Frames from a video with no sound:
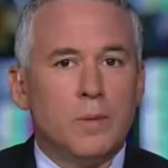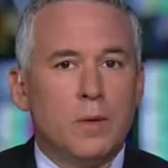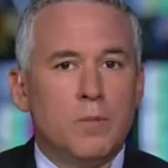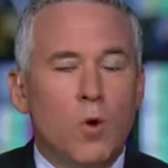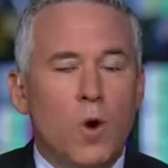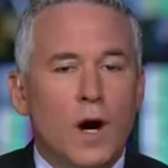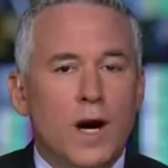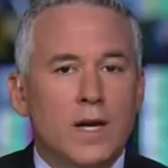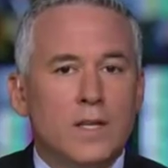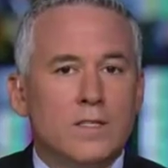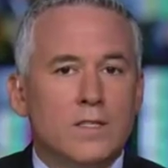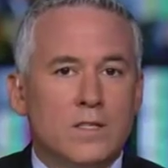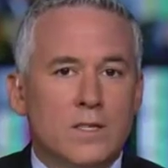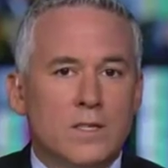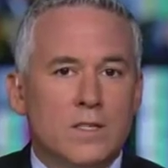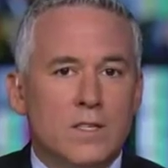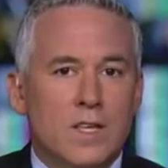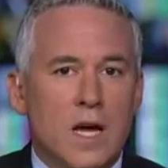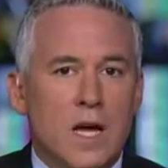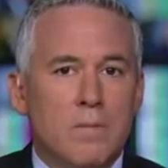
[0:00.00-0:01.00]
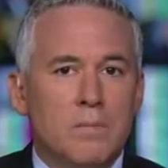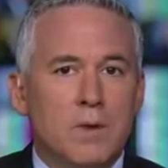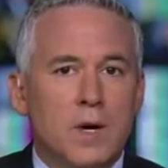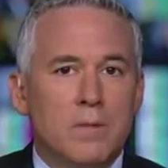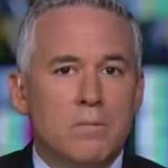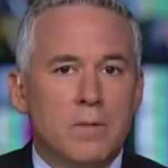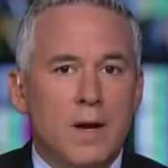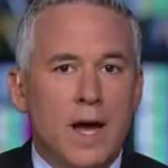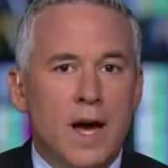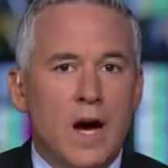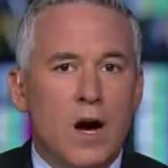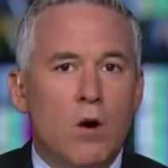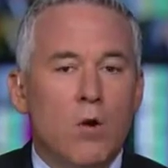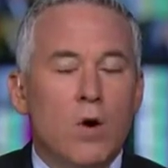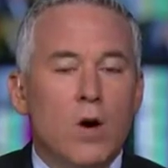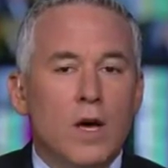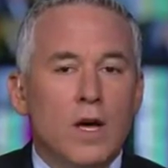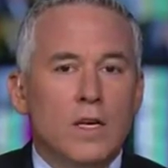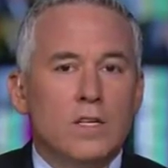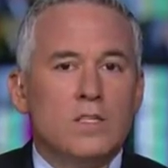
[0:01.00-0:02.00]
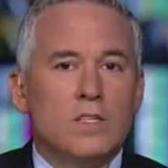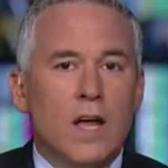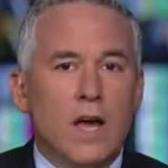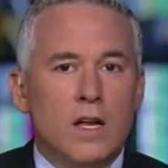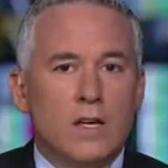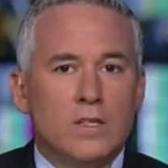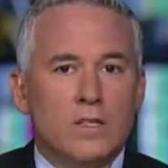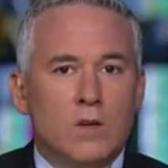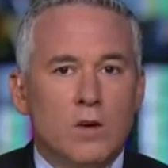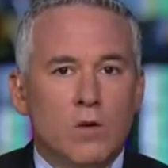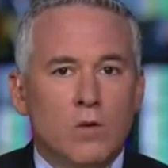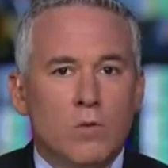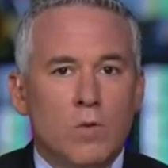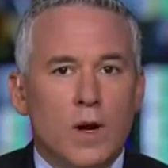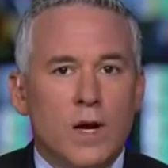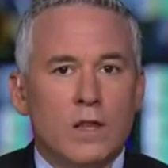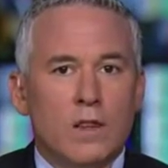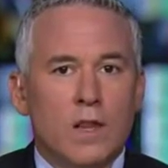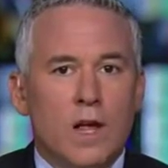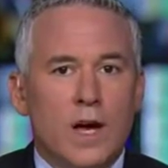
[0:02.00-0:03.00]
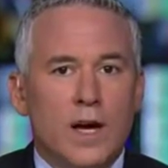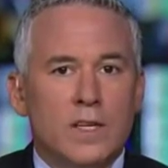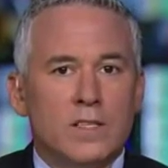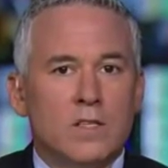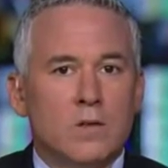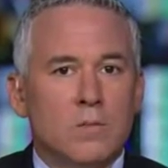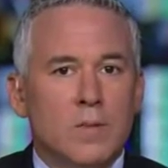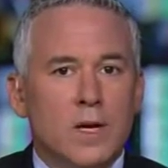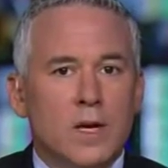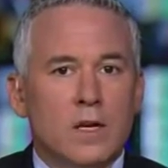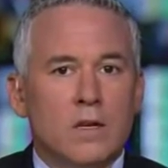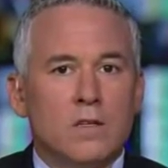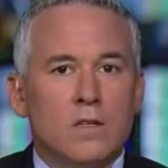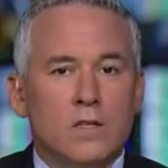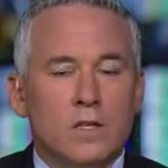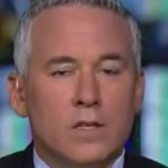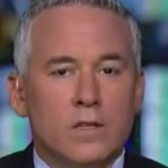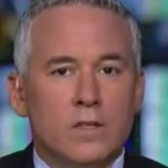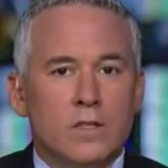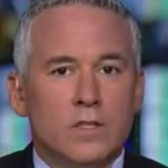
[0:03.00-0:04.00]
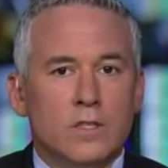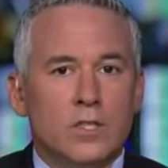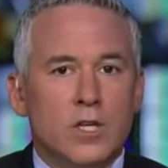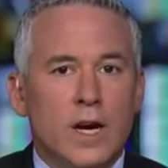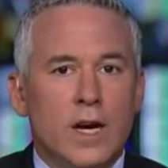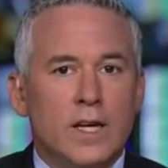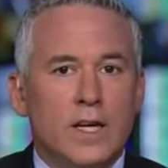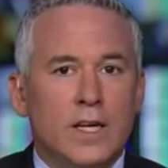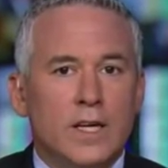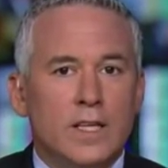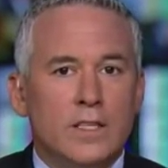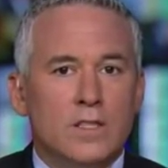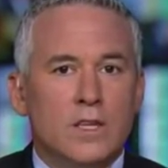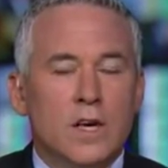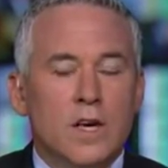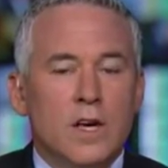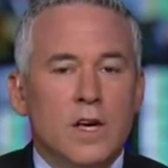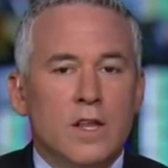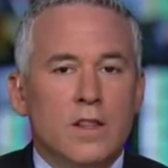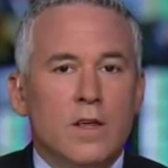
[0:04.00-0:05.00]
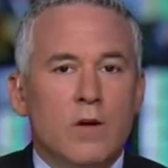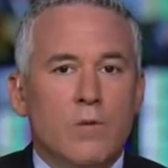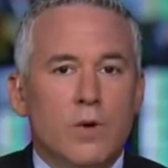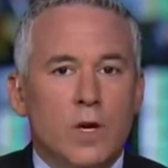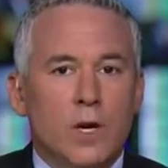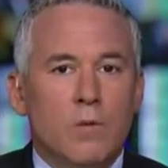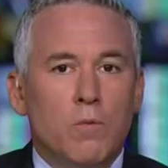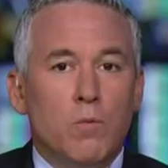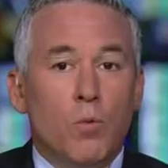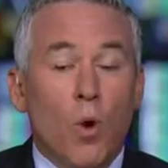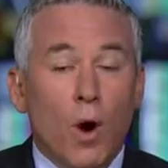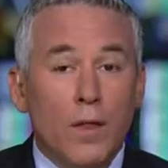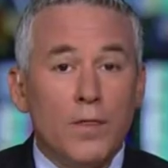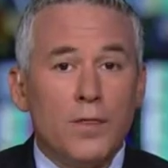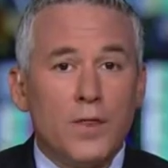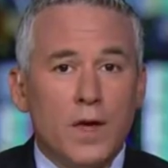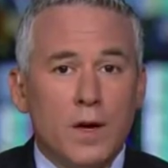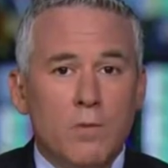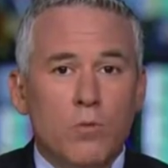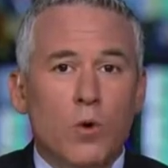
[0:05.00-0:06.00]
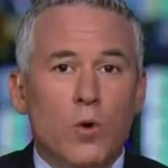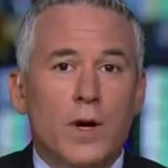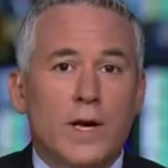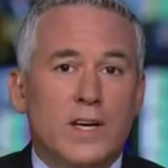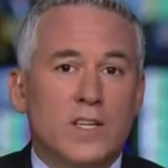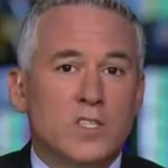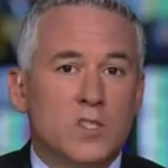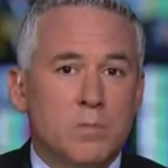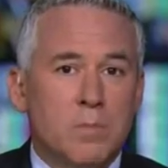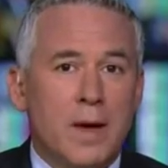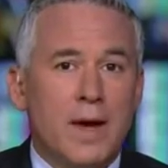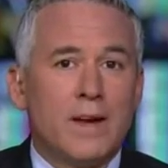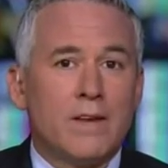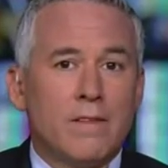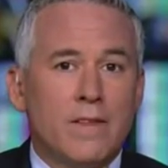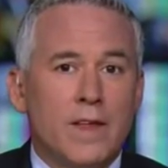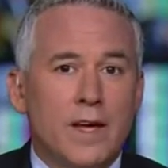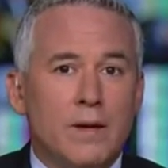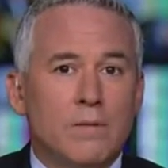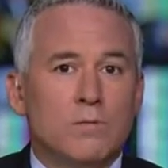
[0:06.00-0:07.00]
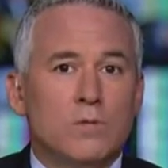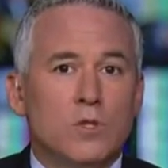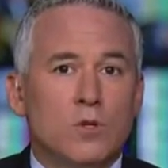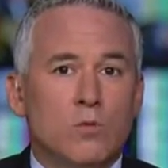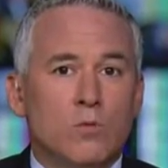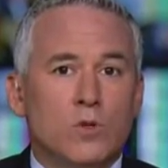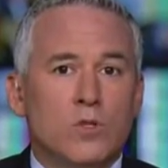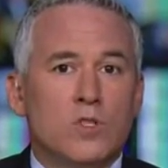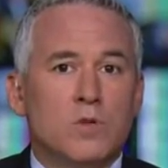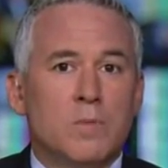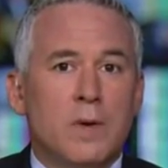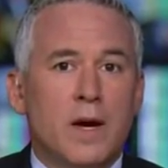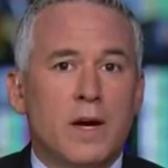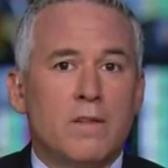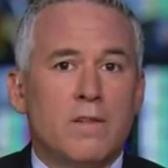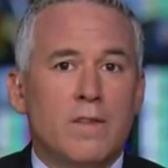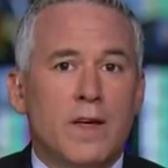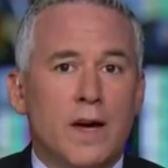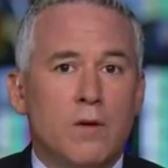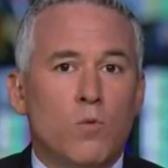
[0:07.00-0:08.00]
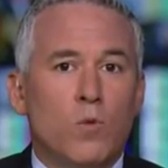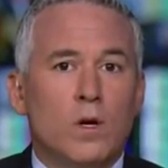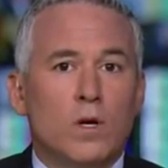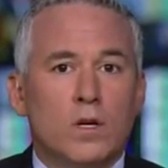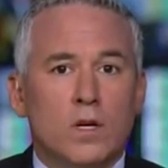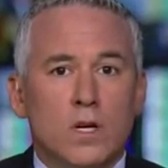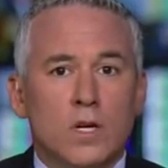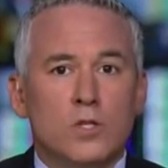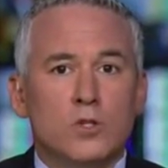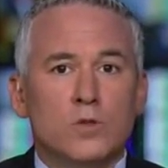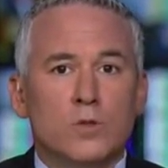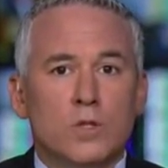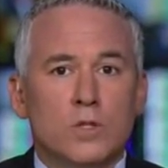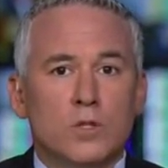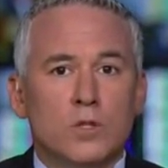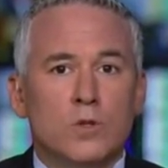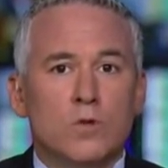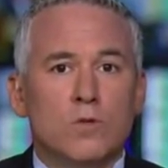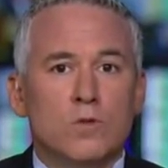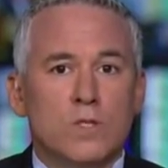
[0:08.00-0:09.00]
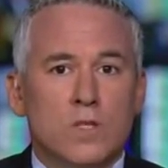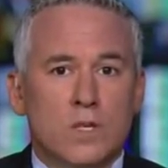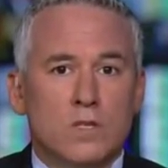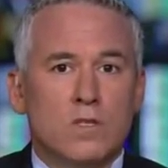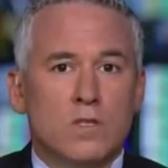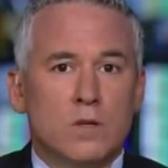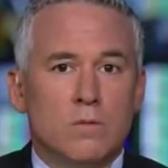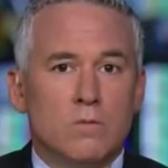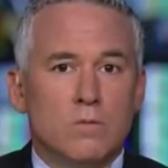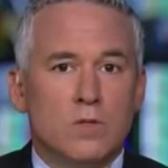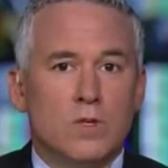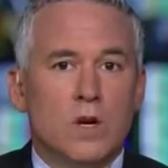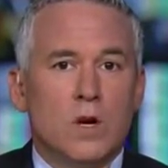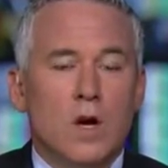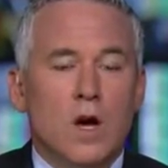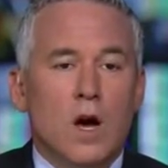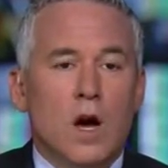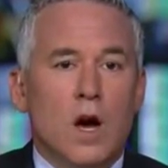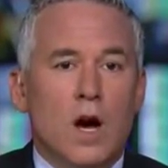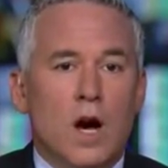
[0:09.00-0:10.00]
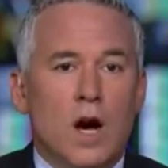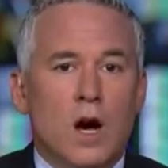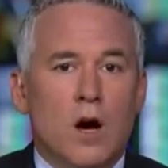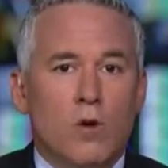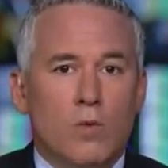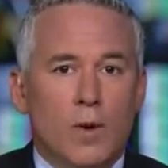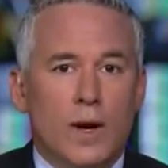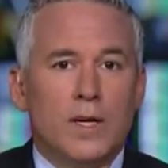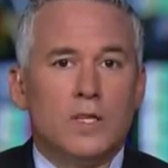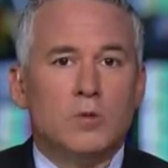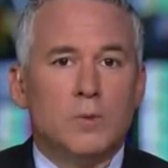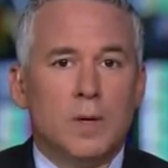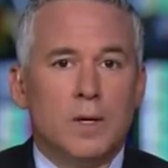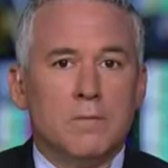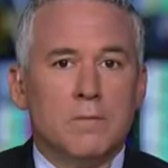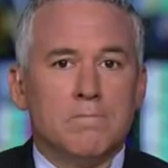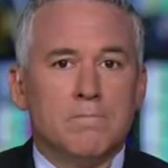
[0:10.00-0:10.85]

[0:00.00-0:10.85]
wise to step up now, state its own red lines, and make it clear to the Chinese that we want them, we expect them to respect that one country, two systems arrangement.